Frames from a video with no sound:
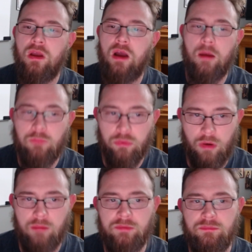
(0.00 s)
A
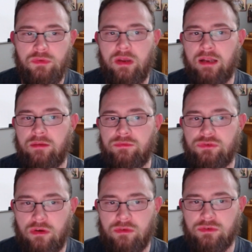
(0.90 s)
problem Buchanan
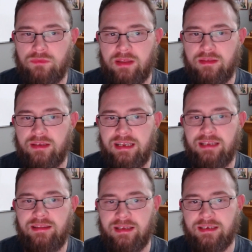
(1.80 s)
struggles with
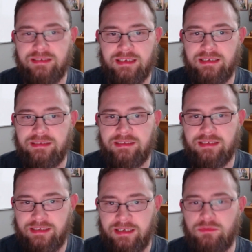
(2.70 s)
in this is his
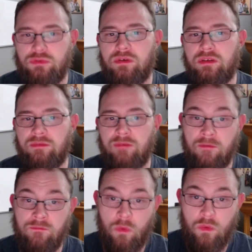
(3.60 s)
attempt to
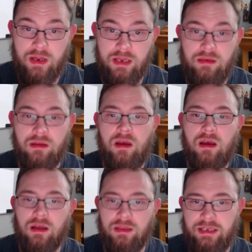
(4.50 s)
avoid
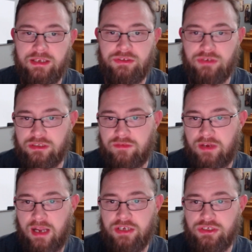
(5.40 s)
elitist
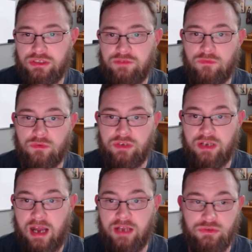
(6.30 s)
justifications for
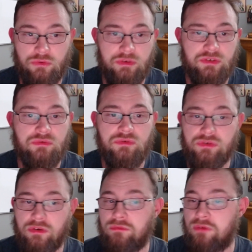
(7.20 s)
denying choice to
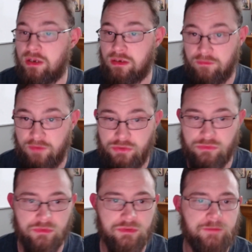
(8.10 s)
certain
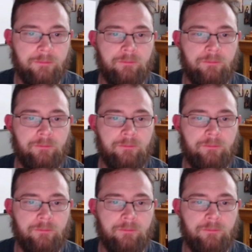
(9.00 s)
individuals.